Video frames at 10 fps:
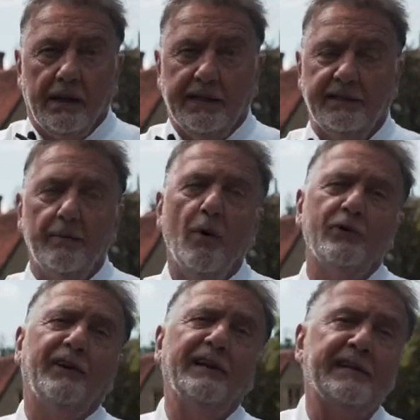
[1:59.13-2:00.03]
It's the
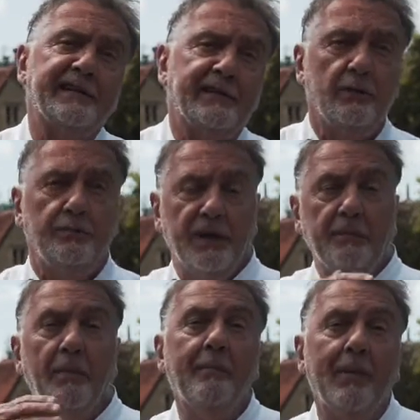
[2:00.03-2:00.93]
most fantastic soup that
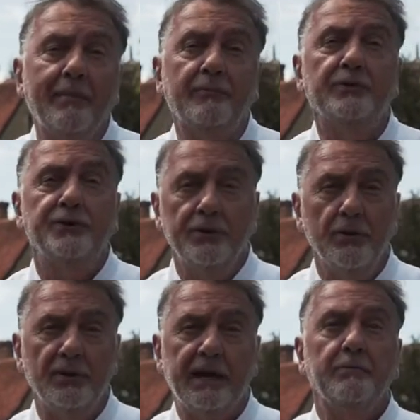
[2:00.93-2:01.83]
my mom would do,
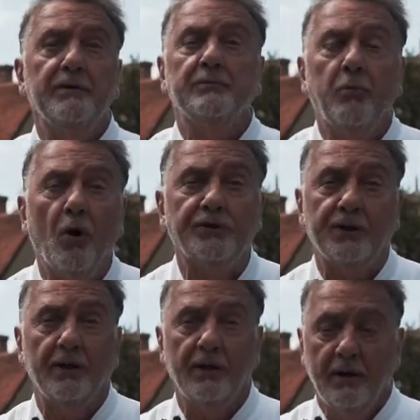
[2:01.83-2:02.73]
okay, with water.